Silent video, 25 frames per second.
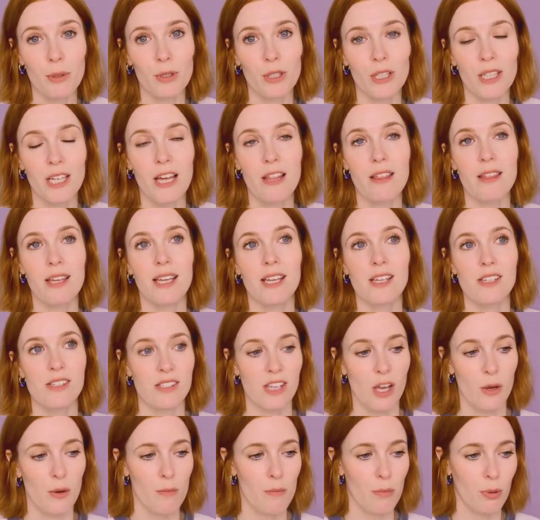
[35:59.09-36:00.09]
And I think it's so
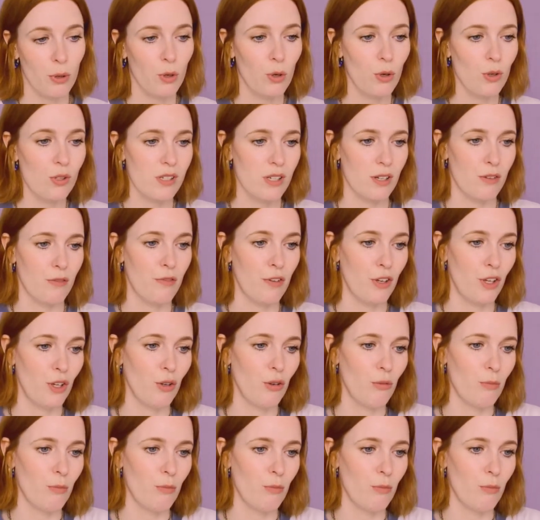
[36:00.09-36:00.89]
important for young